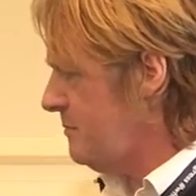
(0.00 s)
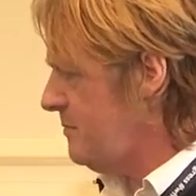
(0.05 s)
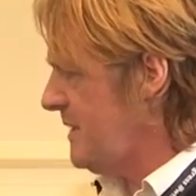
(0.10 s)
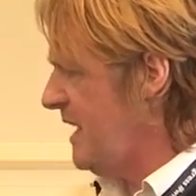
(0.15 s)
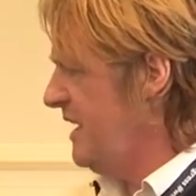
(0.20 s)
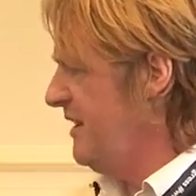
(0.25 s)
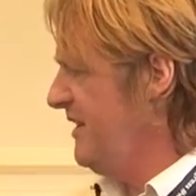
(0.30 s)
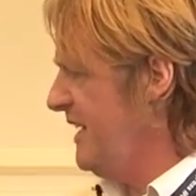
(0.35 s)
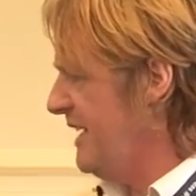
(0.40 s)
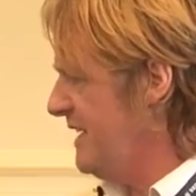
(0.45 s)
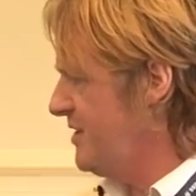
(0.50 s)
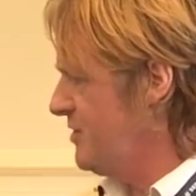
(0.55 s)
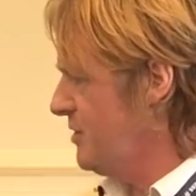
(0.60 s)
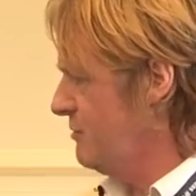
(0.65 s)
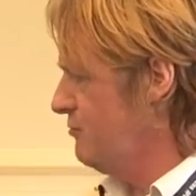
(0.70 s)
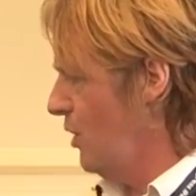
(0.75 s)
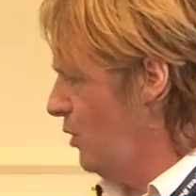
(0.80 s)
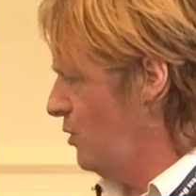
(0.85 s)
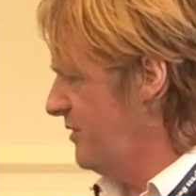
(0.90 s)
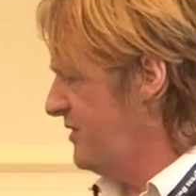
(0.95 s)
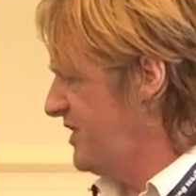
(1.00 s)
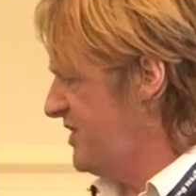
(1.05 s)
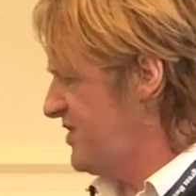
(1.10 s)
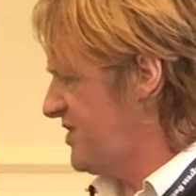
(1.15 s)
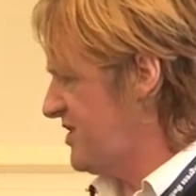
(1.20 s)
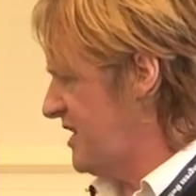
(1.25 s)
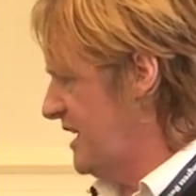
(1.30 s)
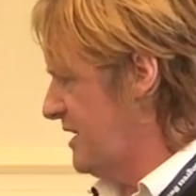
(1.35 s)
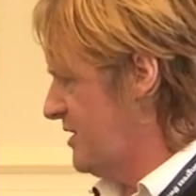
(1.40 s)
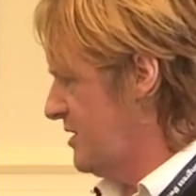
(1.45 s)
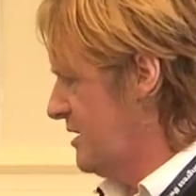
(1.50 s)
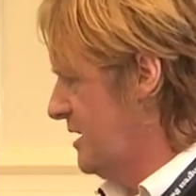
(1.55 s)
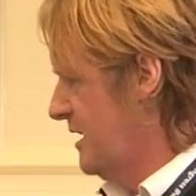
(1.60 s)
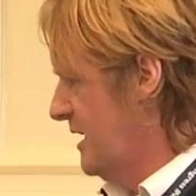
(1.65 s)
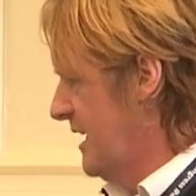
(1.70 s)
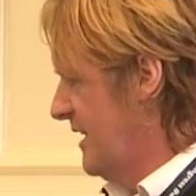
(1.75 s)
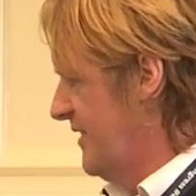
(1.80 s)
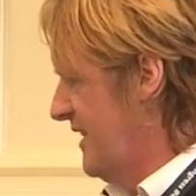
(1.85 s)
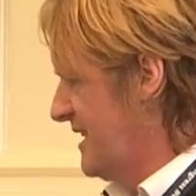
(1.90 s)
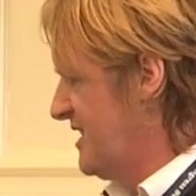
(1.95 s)
And that is the role of the state,
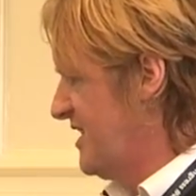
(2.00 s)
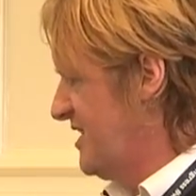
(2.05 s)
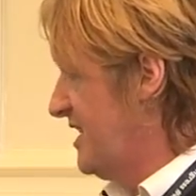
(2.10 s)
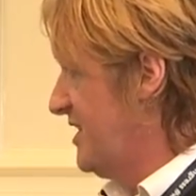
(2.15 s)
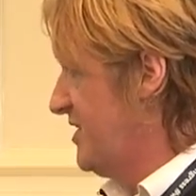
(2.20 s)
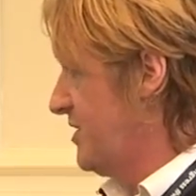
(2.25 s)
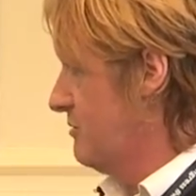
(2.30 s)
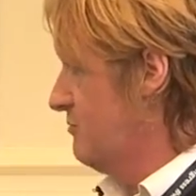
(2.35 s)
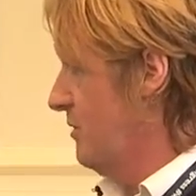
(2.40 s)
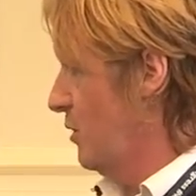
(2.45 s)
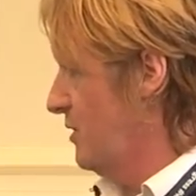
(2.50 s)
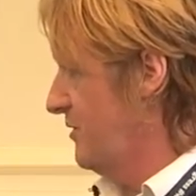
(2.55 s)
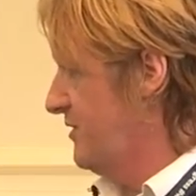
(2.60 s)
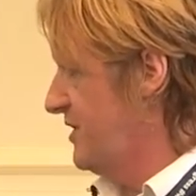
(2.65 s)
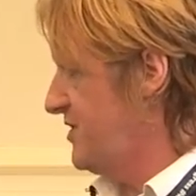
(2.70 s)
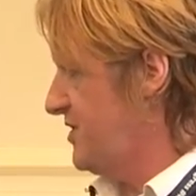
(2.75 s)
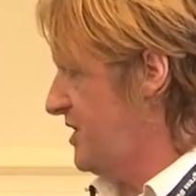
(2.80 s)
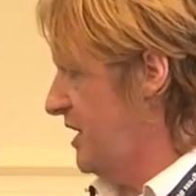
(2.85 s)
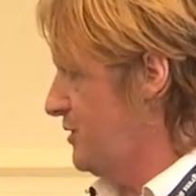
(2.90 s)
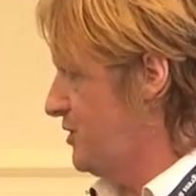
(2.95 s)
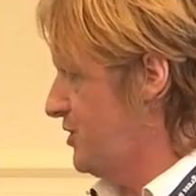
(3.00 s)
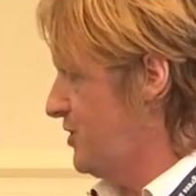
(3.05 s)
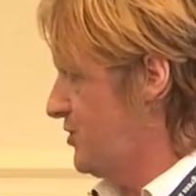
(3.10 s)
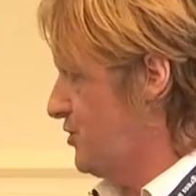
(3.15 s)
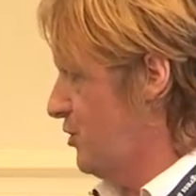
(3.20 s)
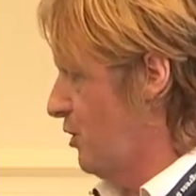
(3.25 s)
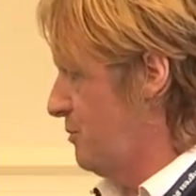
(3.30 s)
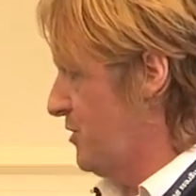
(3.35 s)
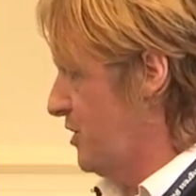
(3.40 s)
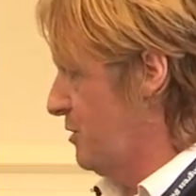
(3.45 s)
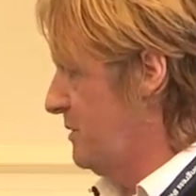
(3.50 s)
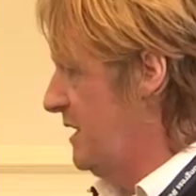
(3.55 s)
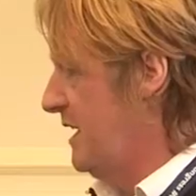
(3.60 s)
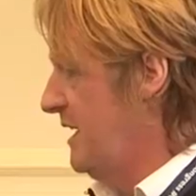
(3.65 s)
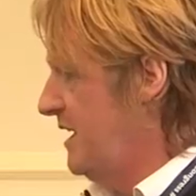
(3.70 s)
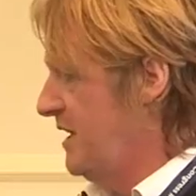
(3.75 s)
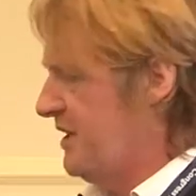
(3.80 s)
that it is the role of the state to stop them.